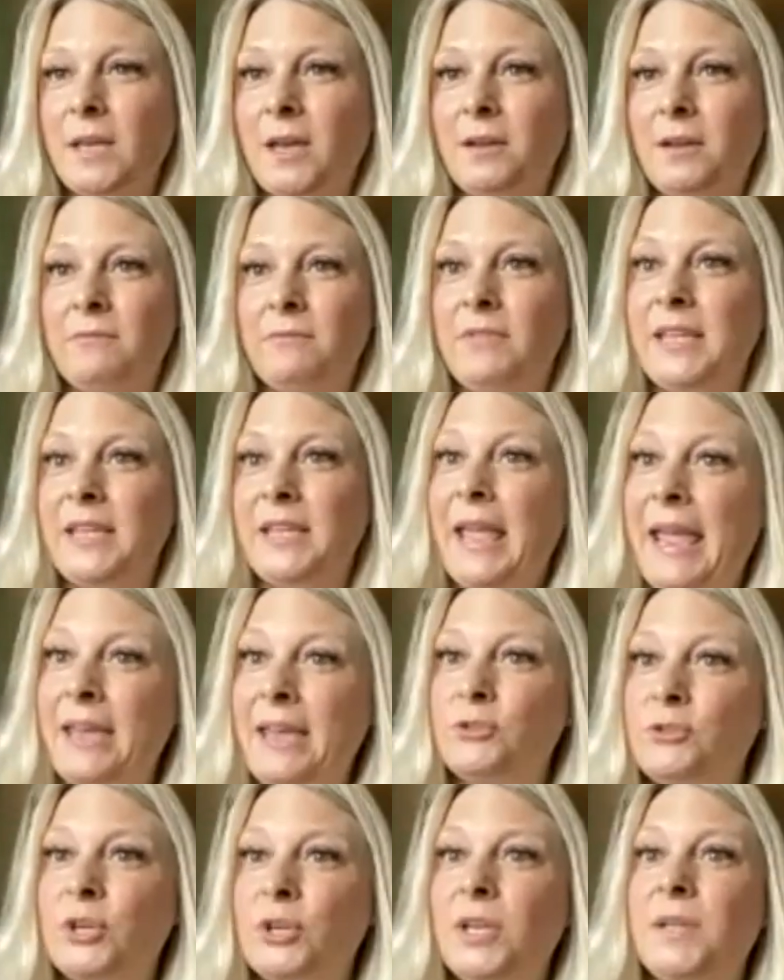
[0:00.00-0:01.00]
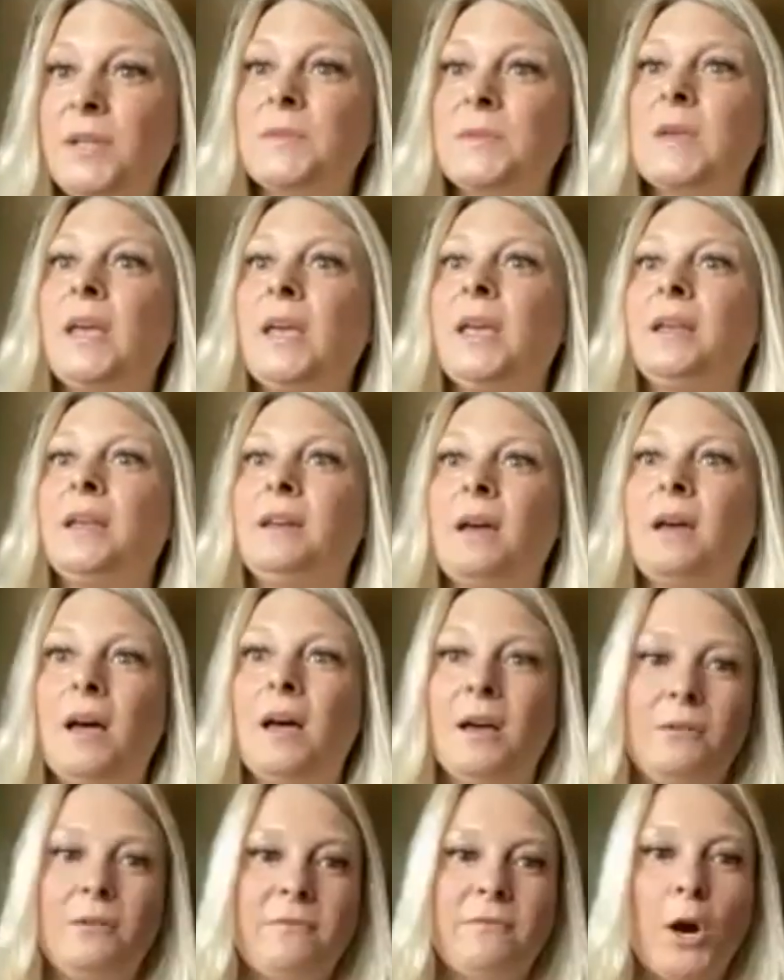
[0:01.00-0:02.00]
of the agents and
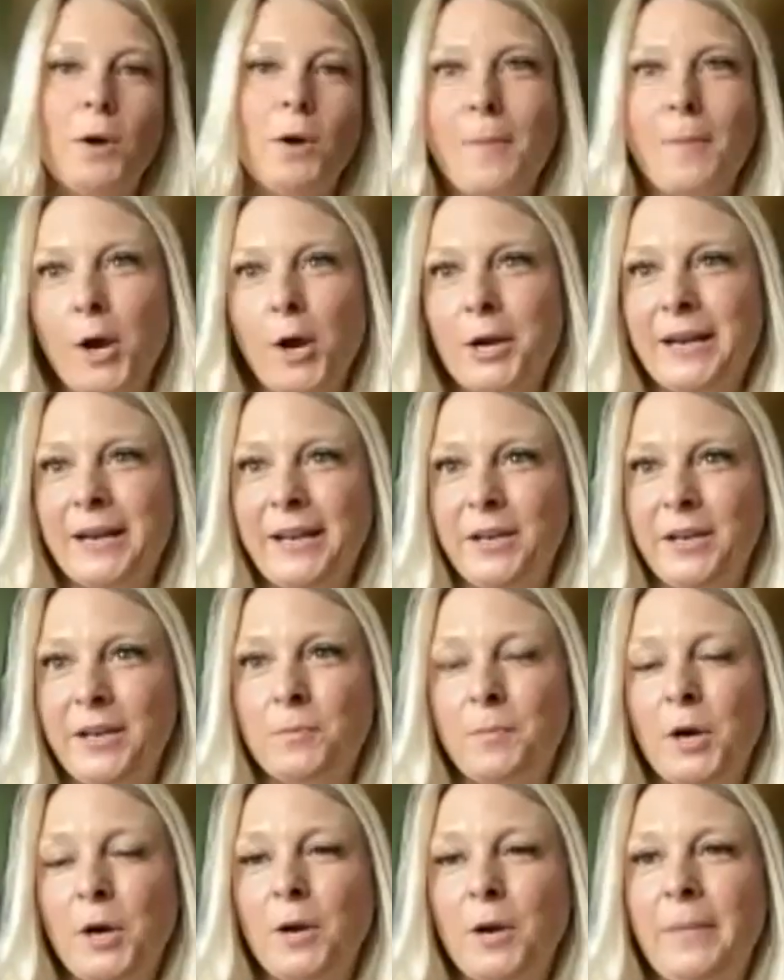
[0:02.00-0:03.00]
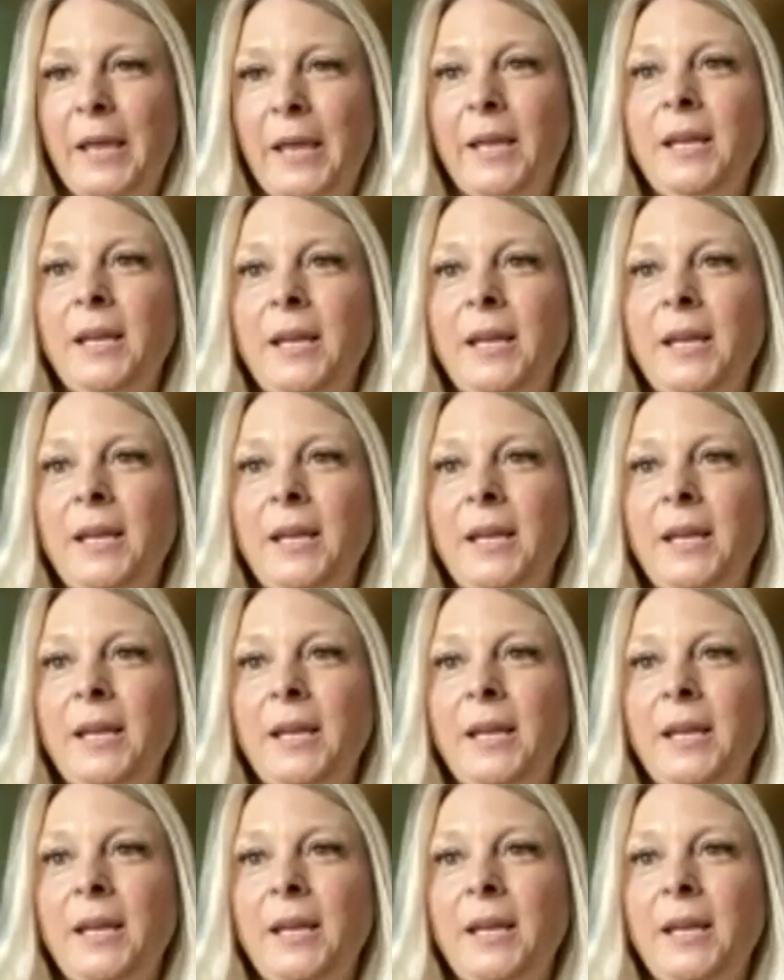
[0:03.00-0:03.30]
of our marketing department